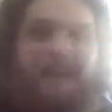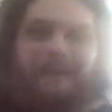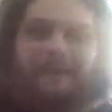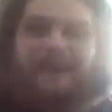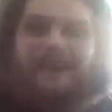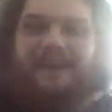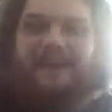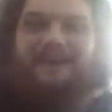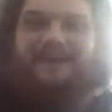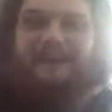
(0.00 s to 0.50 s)
I'm
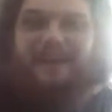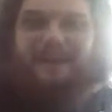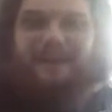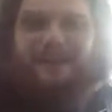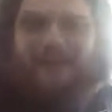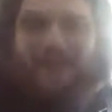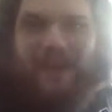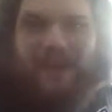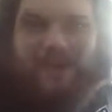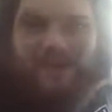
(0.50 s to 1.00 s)
actually
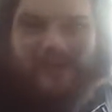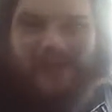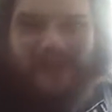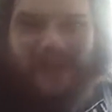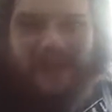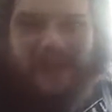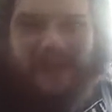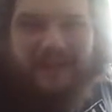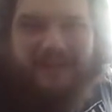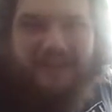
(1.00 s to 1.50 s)
going to talk to
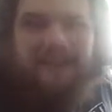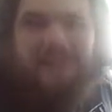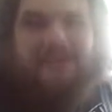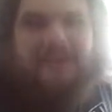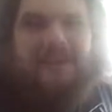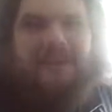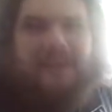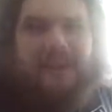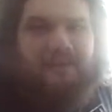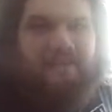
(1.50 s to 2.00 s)
Landon.
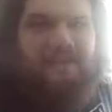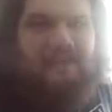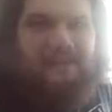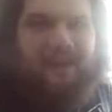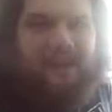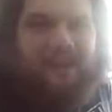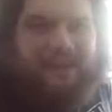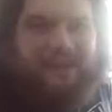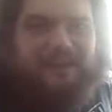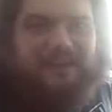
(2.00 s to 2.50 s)
If he
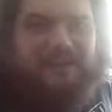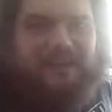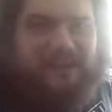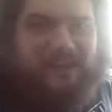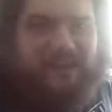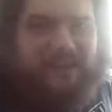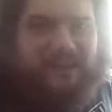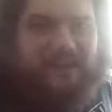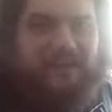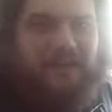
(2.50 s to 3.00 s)
can
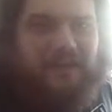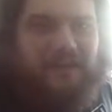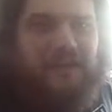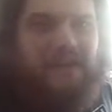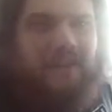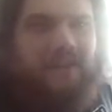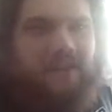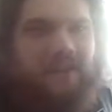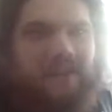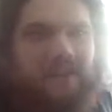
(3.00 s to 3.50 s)
institute
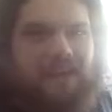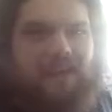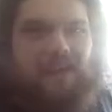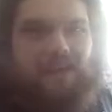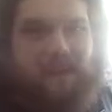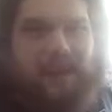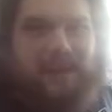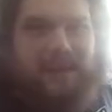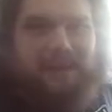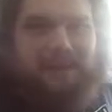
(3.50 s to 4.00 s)
a
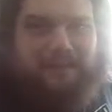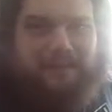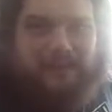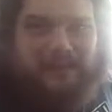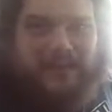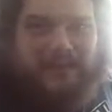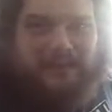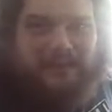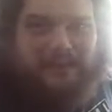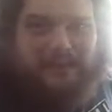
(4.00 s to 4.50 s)
random
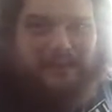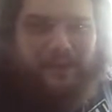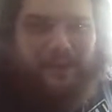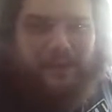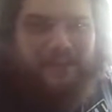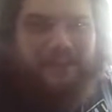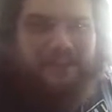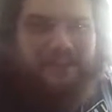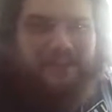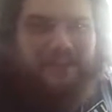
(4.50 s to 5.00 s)
dice
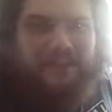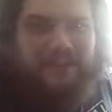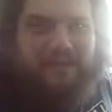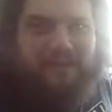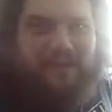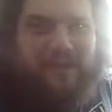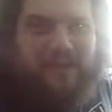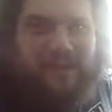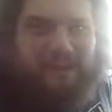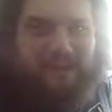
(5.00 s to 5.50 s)
roll to see
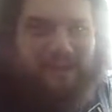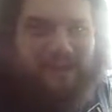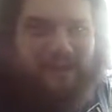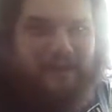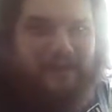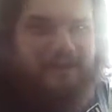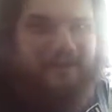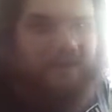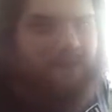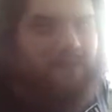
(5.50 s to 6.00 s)
if
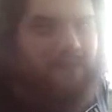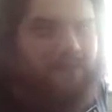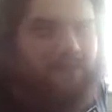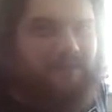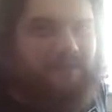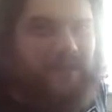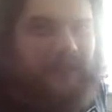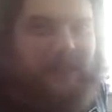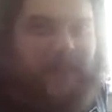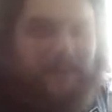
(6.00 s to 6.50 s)
anybody's
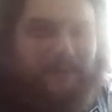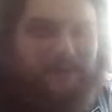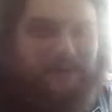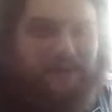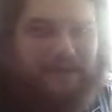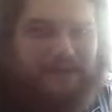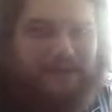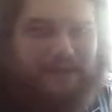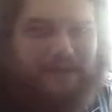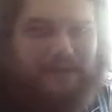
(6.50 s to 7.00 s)
misbehaved
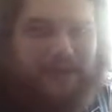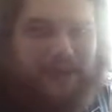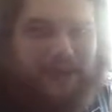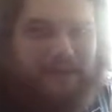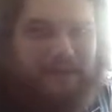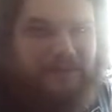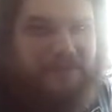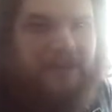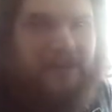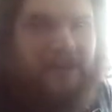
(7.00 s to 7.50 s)
on the
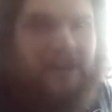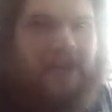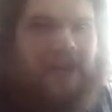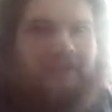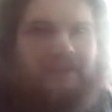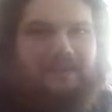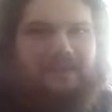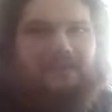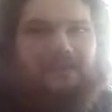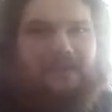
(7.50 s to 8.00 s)
ship, so
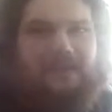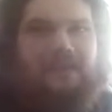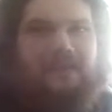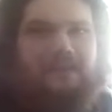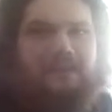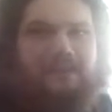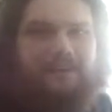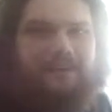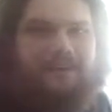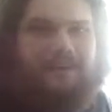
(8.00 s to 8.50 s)
I can
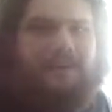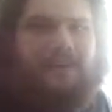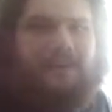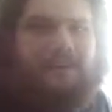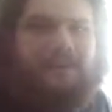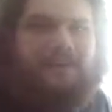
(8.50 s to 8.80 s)
fucking,